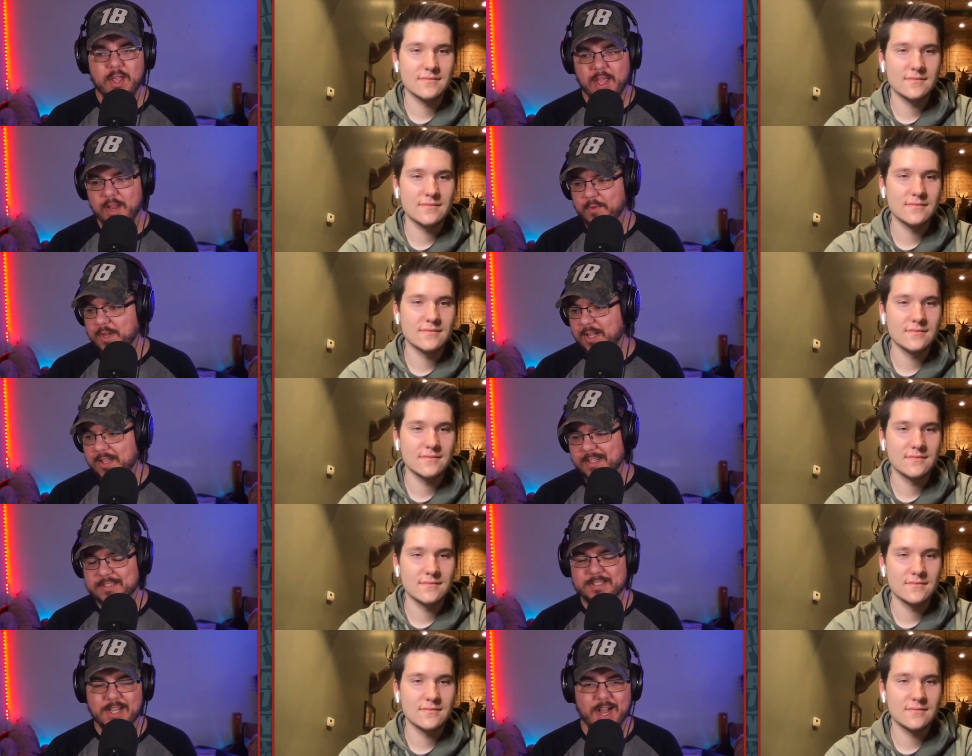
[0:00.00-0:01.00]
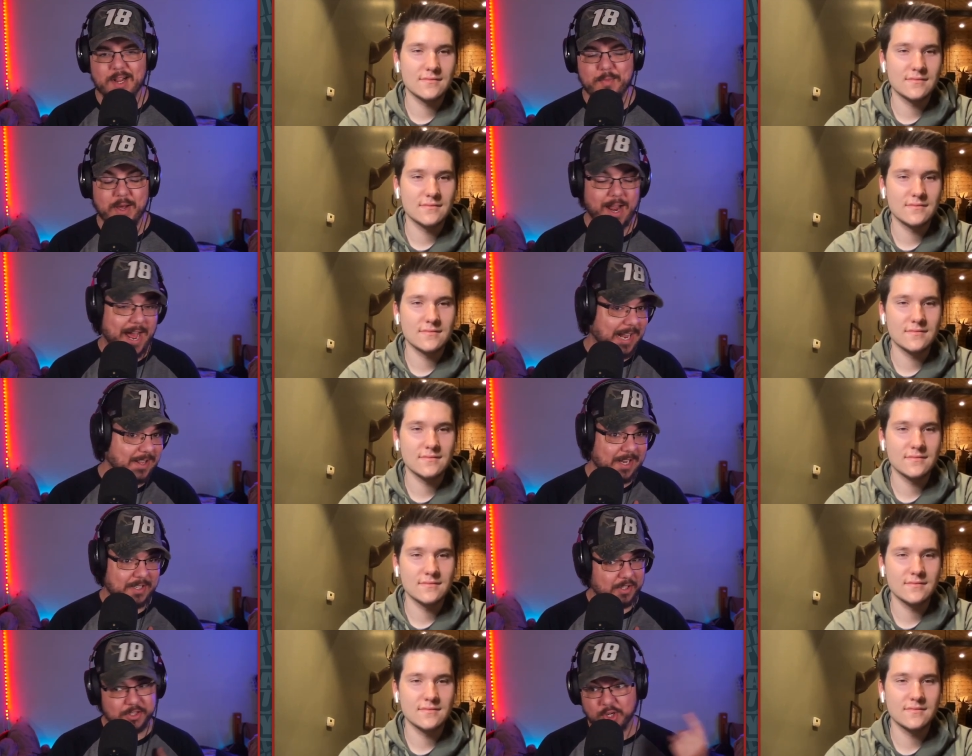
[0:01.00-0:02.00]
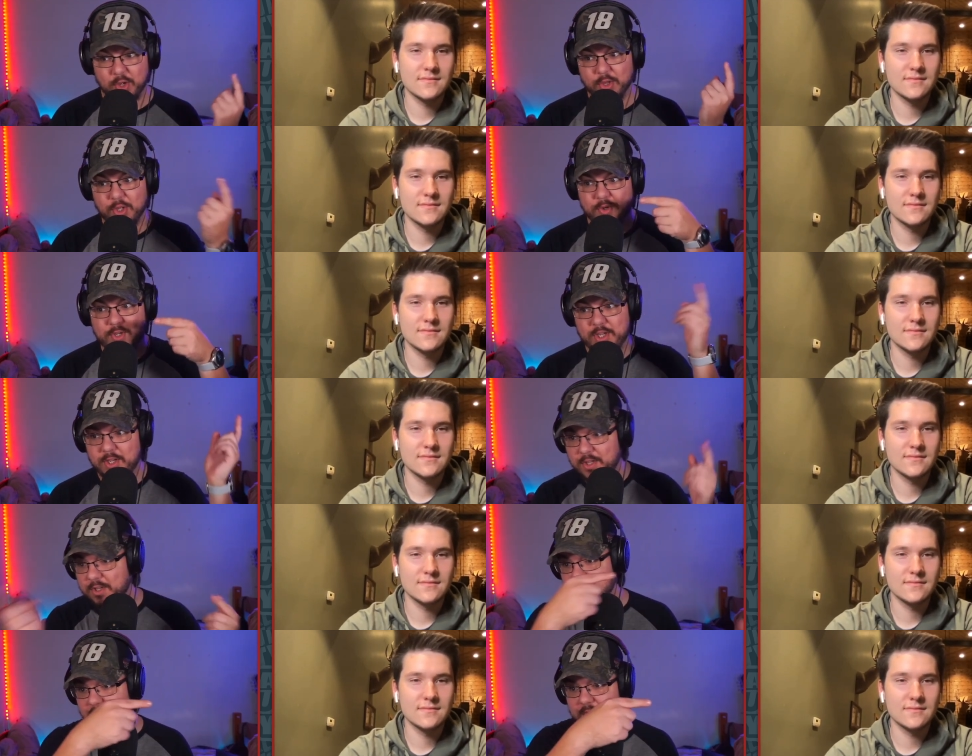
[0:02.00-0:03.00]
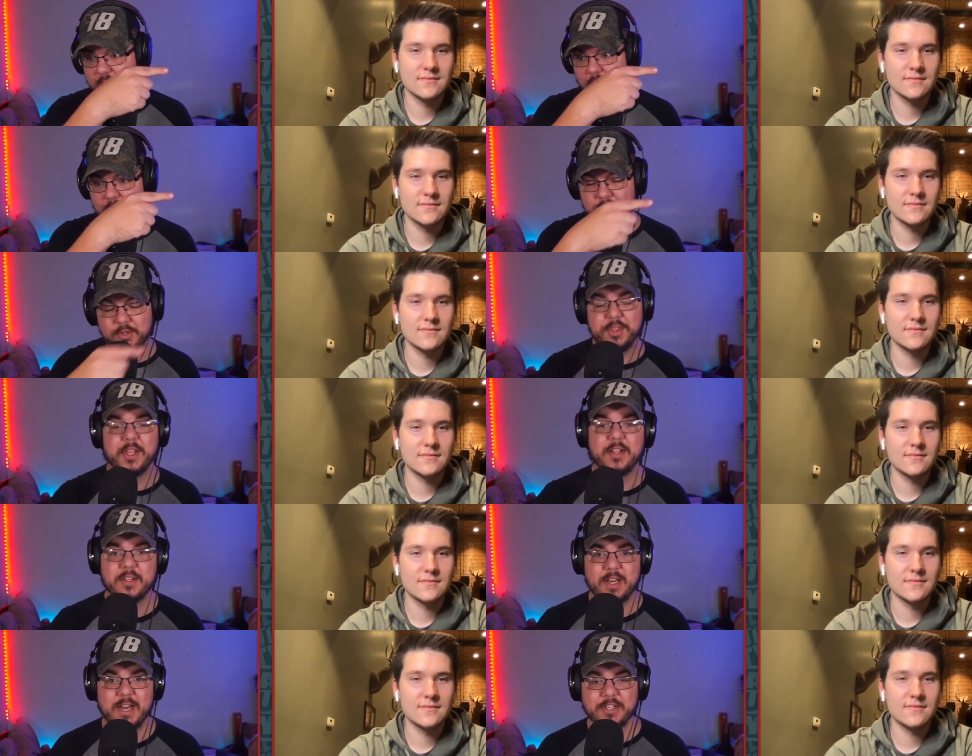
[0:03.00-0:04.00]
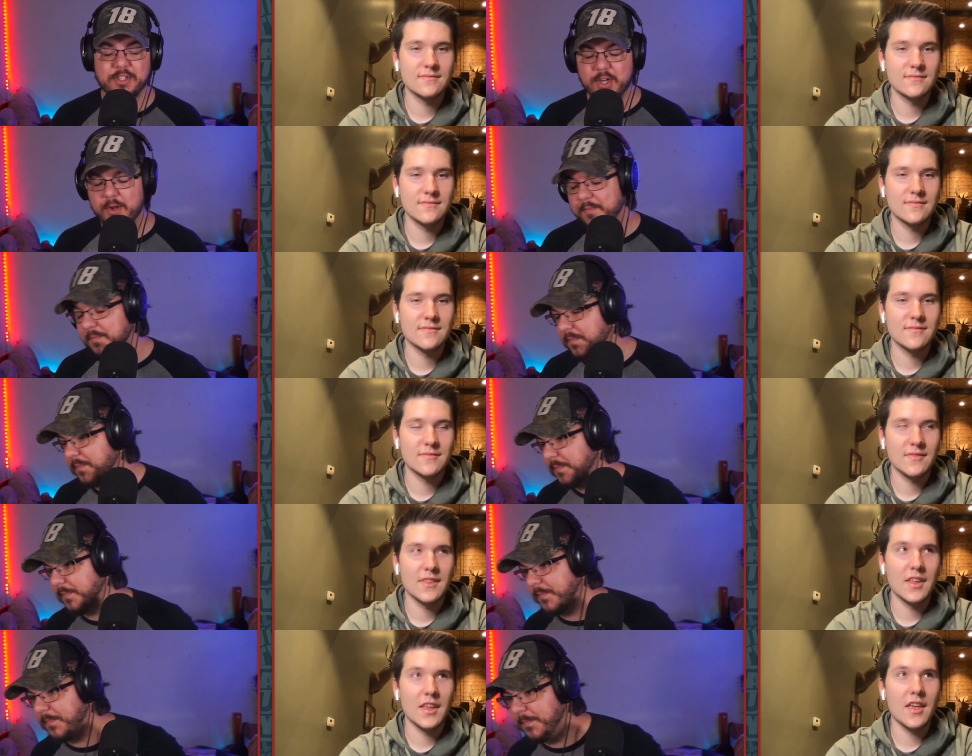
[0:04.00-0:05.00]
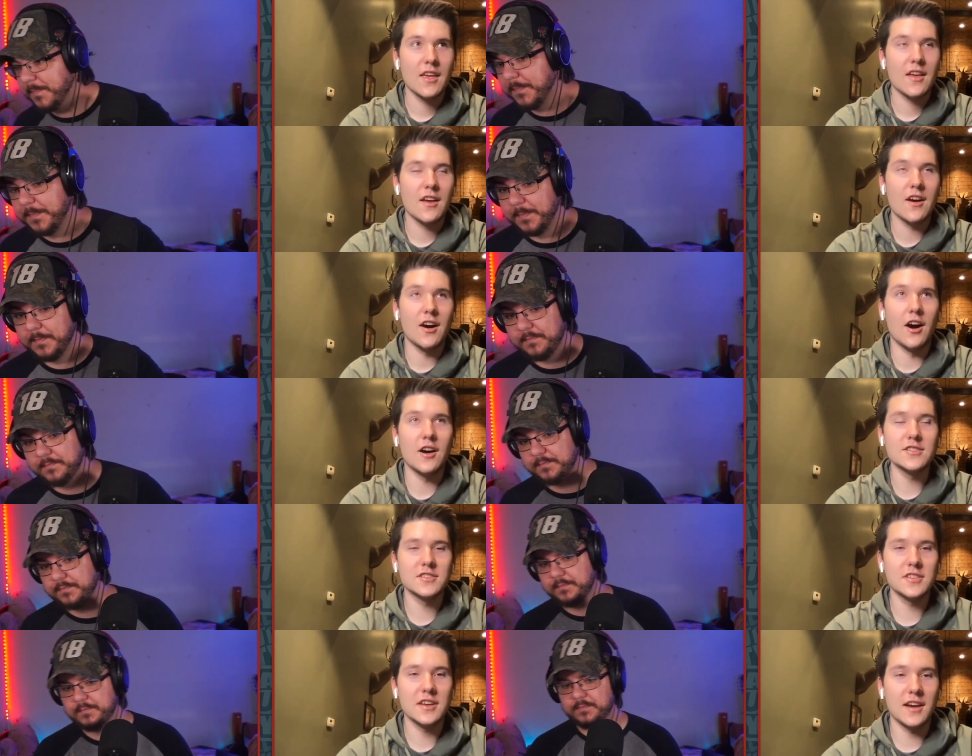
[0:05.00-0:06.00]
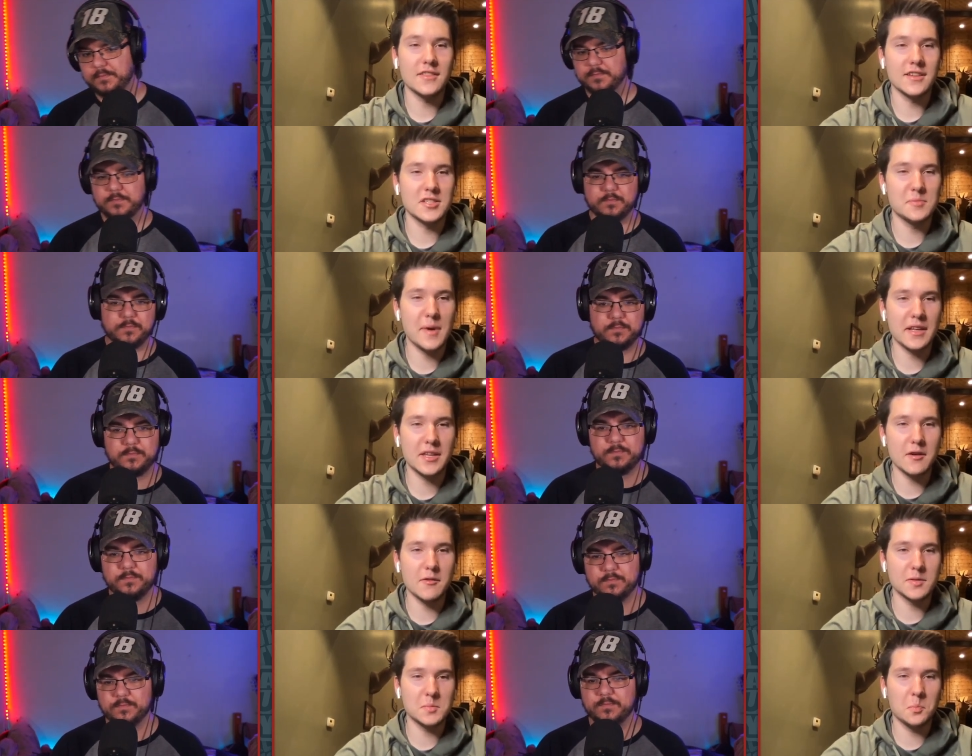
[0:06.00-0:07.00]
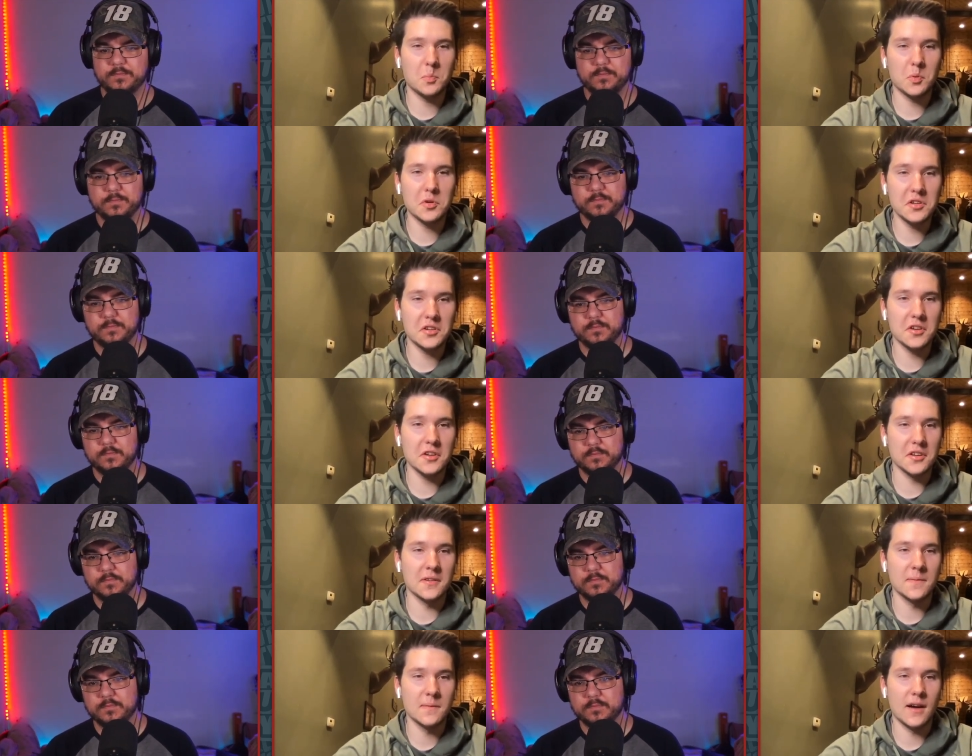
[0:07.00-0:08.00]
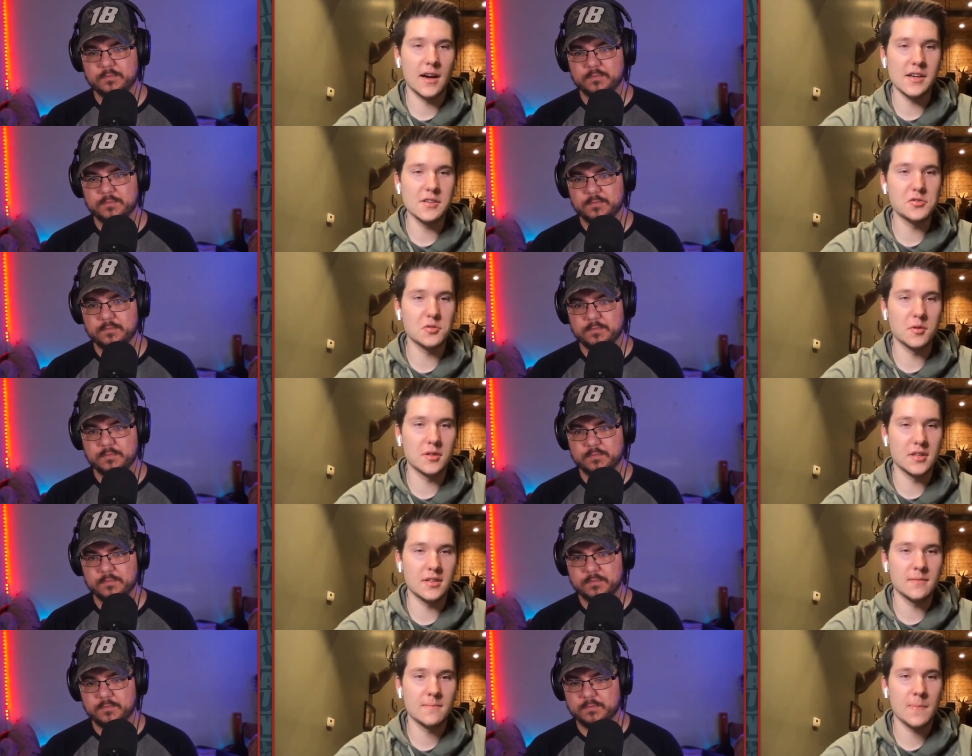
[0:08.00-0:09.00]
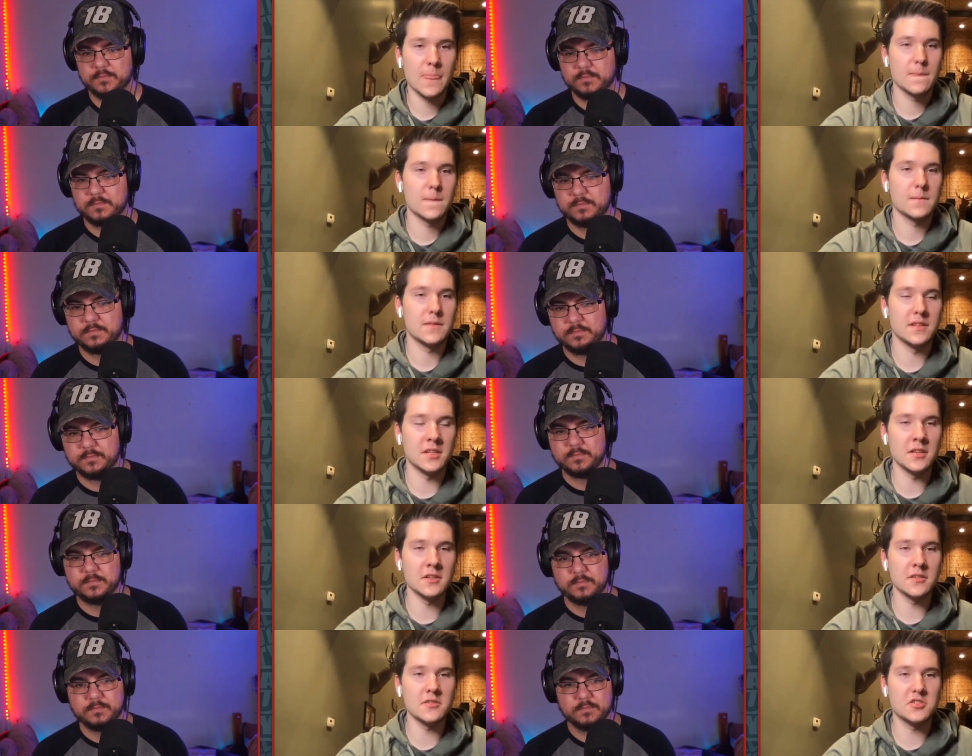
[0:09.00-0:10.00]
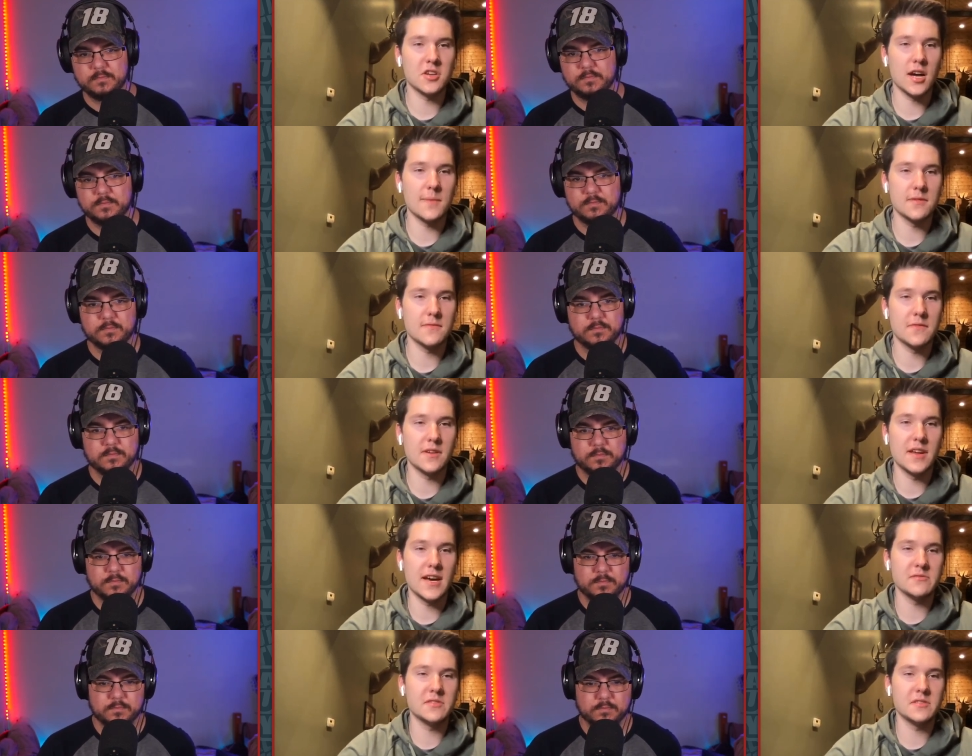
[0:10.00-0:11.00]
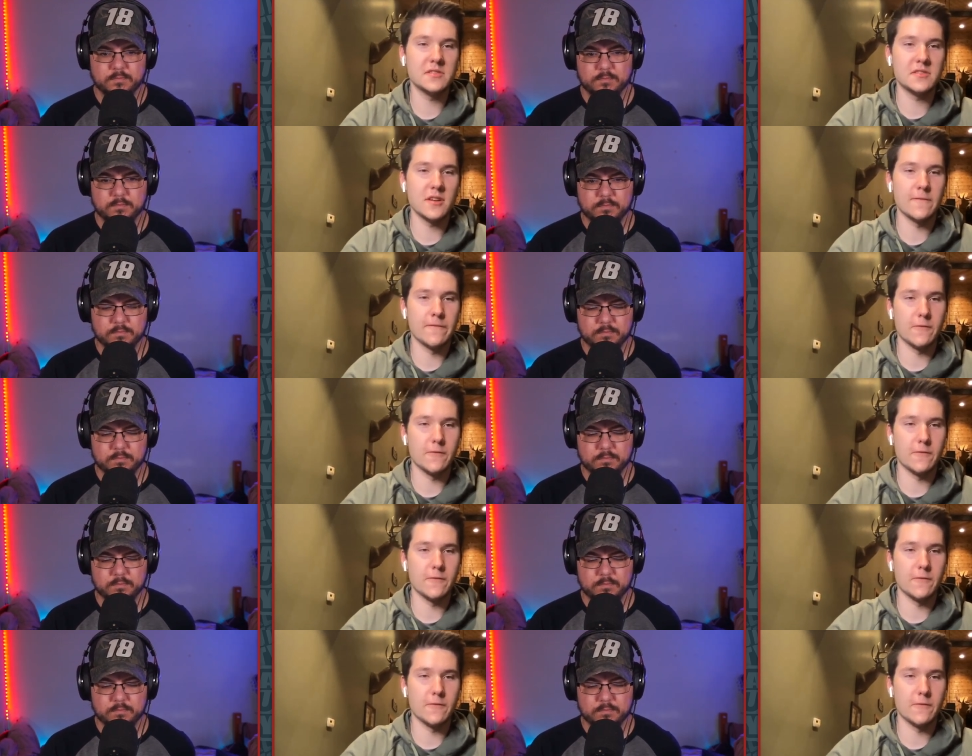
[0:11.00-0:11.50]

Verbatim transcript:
Speaker 1: and we got a lot to talk about. I like the show. Luke, what did you think of tonight's show?
Speaker 2: Honestly, I thought SmackDown was pretty good. I enjoyed it did a good job of announcing stuff